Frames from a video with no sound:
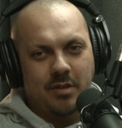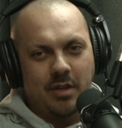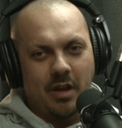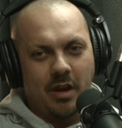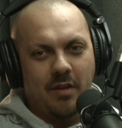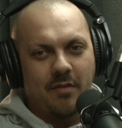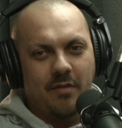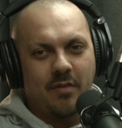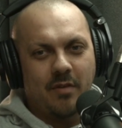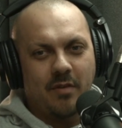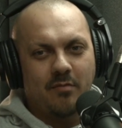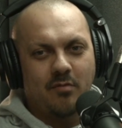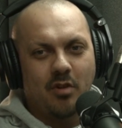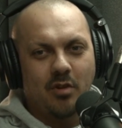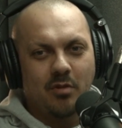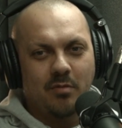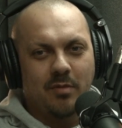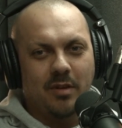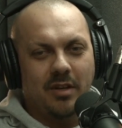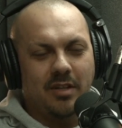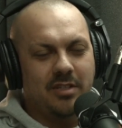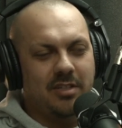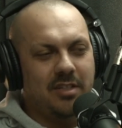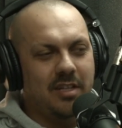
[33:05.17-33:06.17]
don't know if I'm
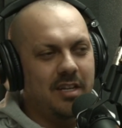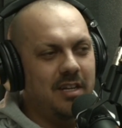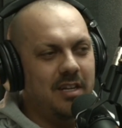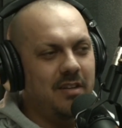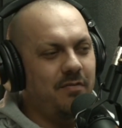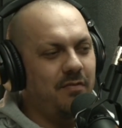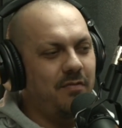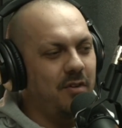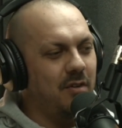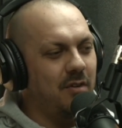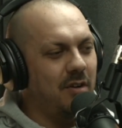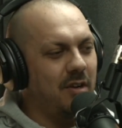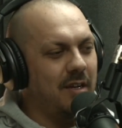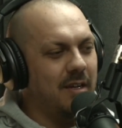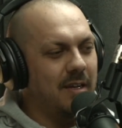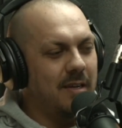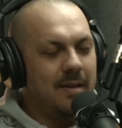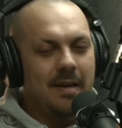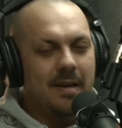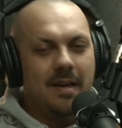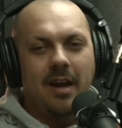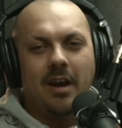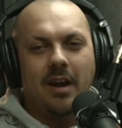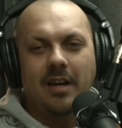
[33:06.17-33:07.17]
wrong, but I certainly feel like,
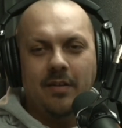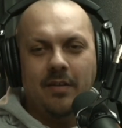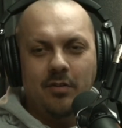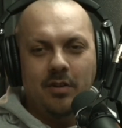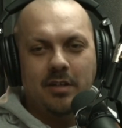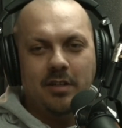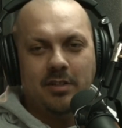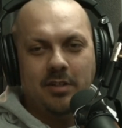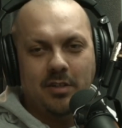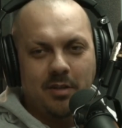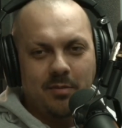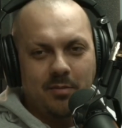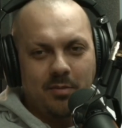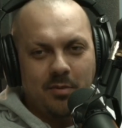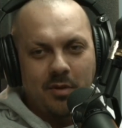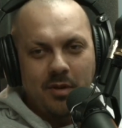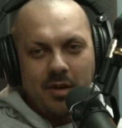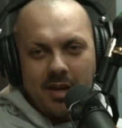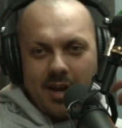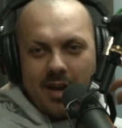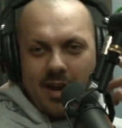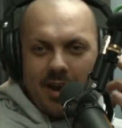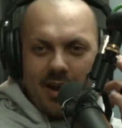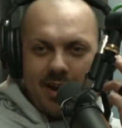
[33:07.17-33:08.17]
I'll give you an example.
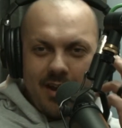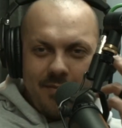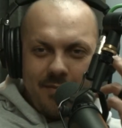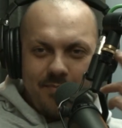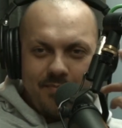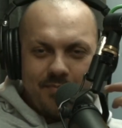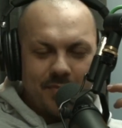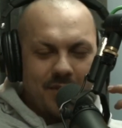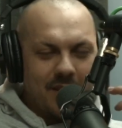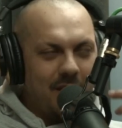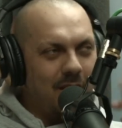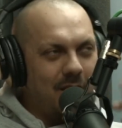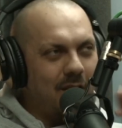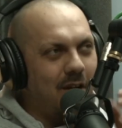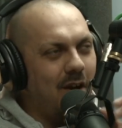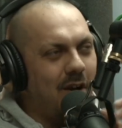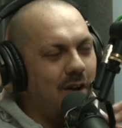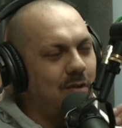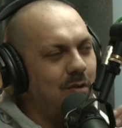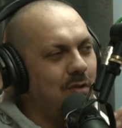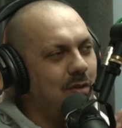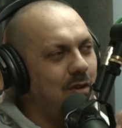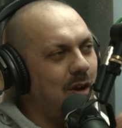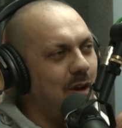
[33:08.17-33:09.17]

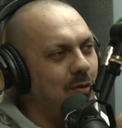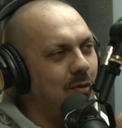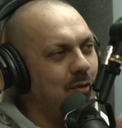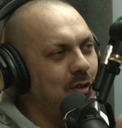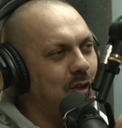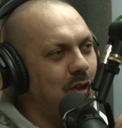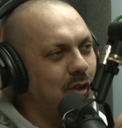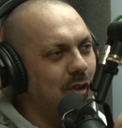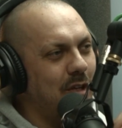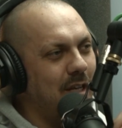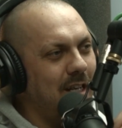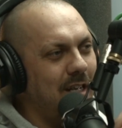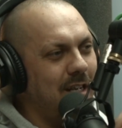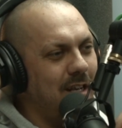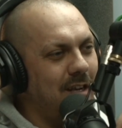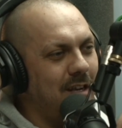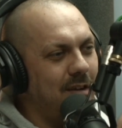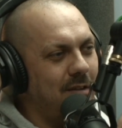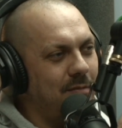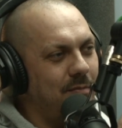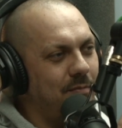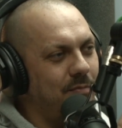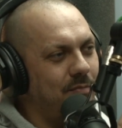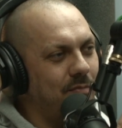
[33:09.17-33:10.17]
I was looking
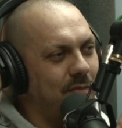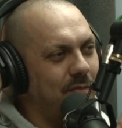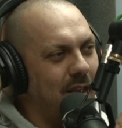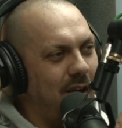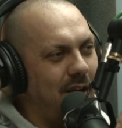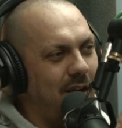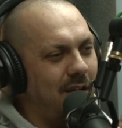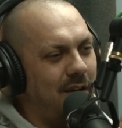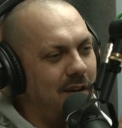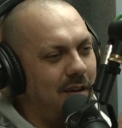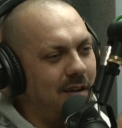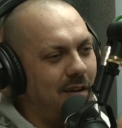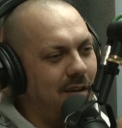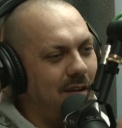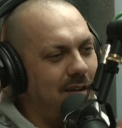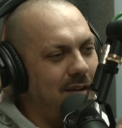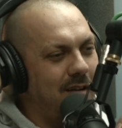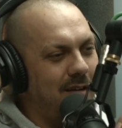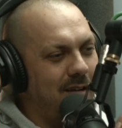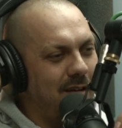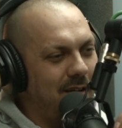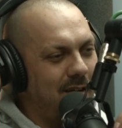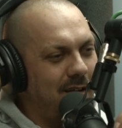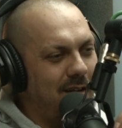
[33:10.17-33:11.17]
at
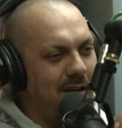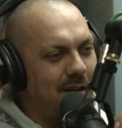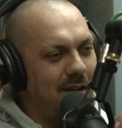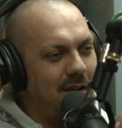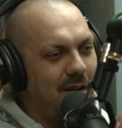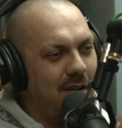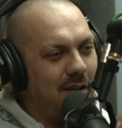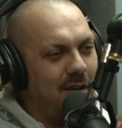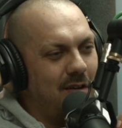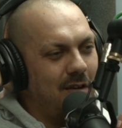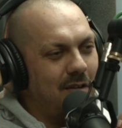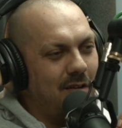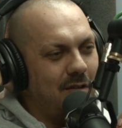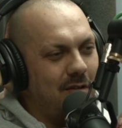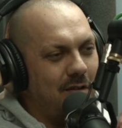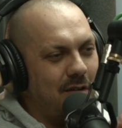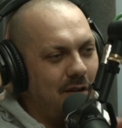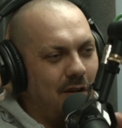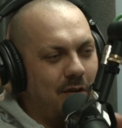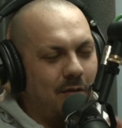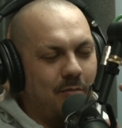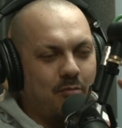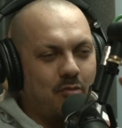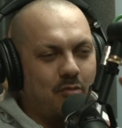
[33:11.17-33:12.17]
a
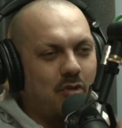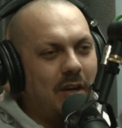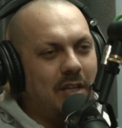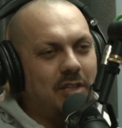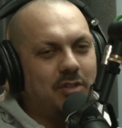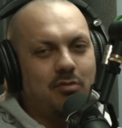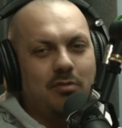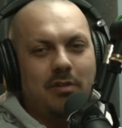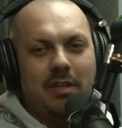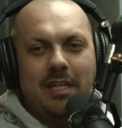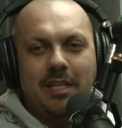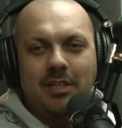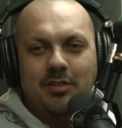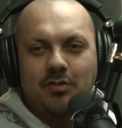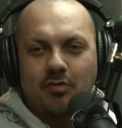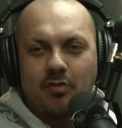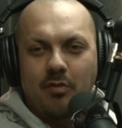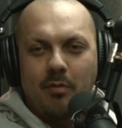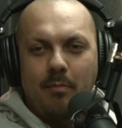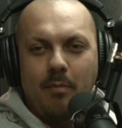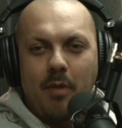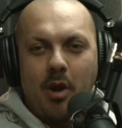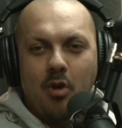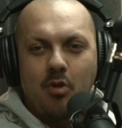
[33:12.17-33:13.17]
press release
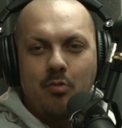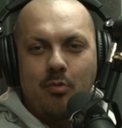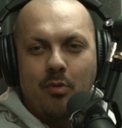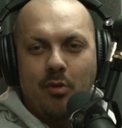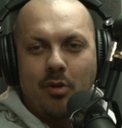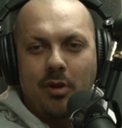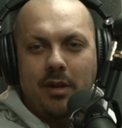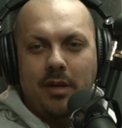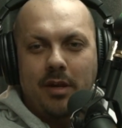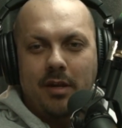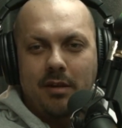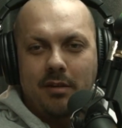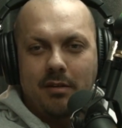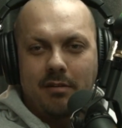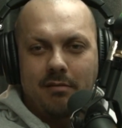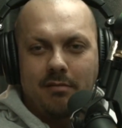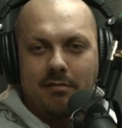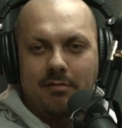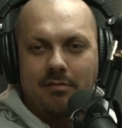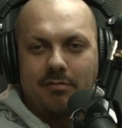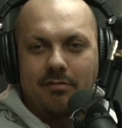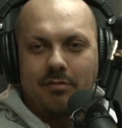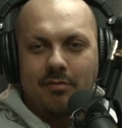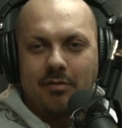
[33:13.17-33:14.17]
from Mulberry
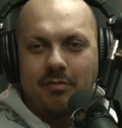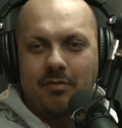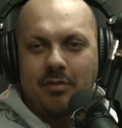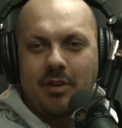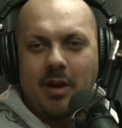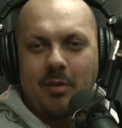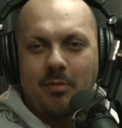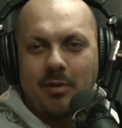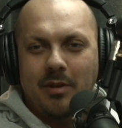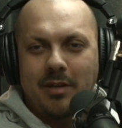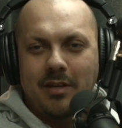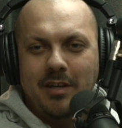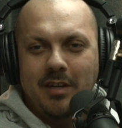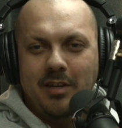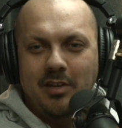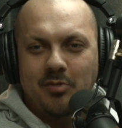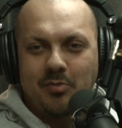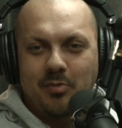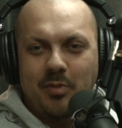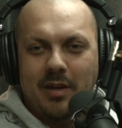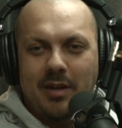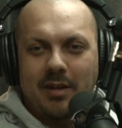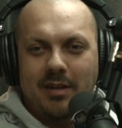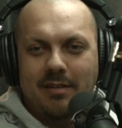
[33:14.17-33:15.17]
a couple of
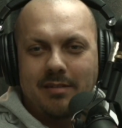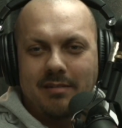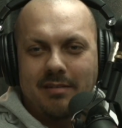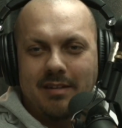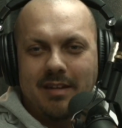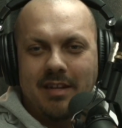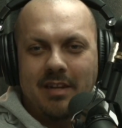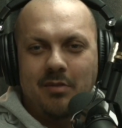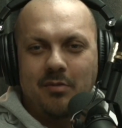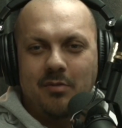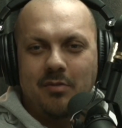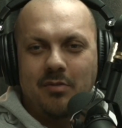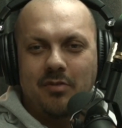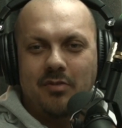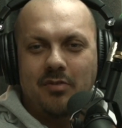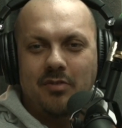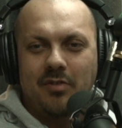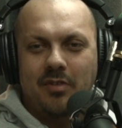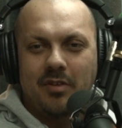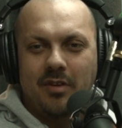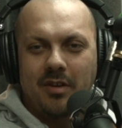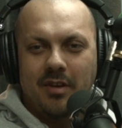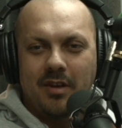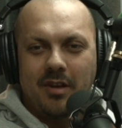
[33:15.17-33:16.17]
years back, and it
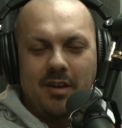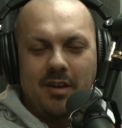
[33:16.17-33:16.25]
was,